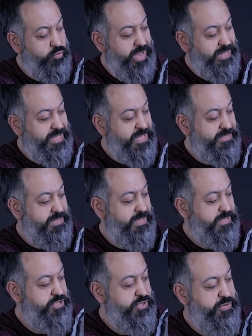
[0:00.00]
right into
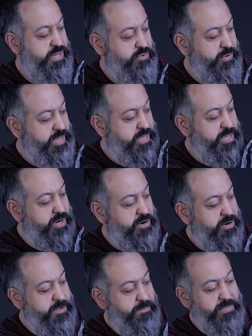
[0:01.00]
this unit right
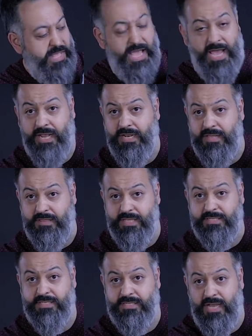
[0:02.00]
here, and
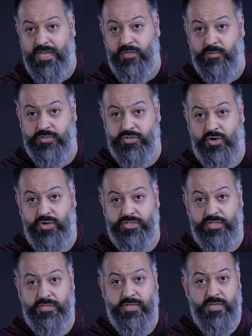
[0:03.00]
this is how you will
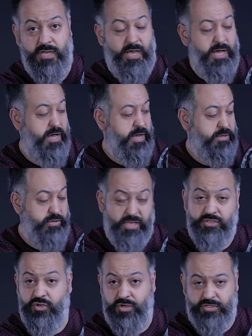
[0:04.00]
charge it. Uh, you
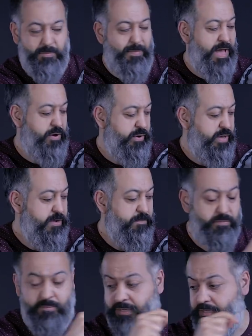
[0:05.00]
can charge the battery.
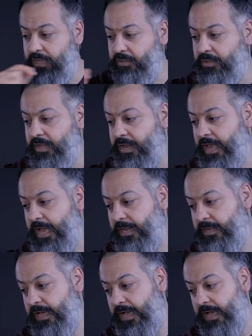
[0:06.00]
But other than that,
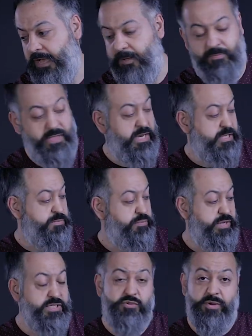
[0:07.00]
uh, it is
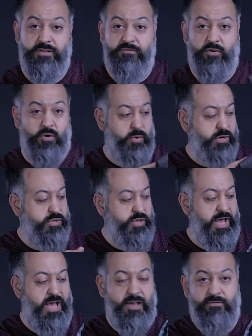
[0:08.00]
pretty straightforward.
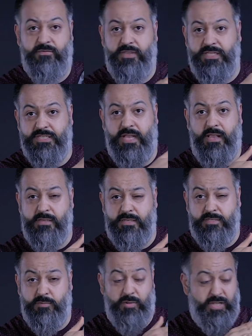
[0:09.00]
You have these
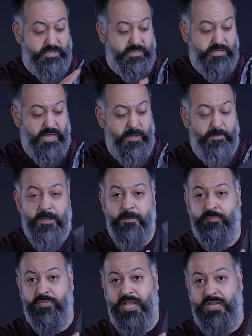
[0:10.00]
accessible at the top,
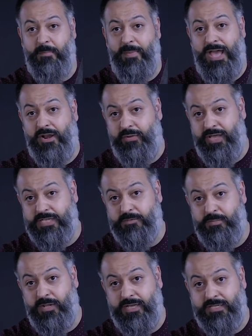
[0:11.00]
and the battery is
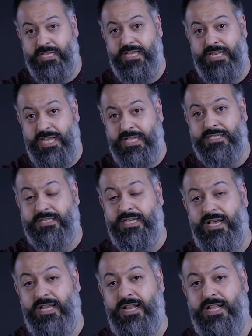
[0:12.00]
plugged in
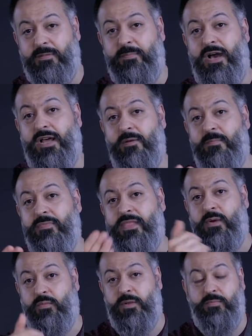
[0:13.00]
inside at the bottom.
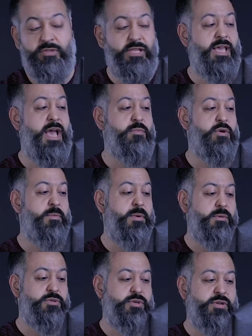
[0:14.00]
And when I pull the camera up,
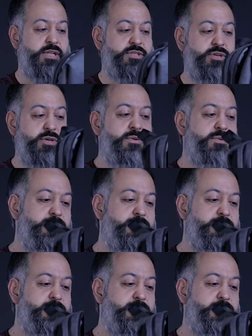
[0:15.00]
I'll show that to you.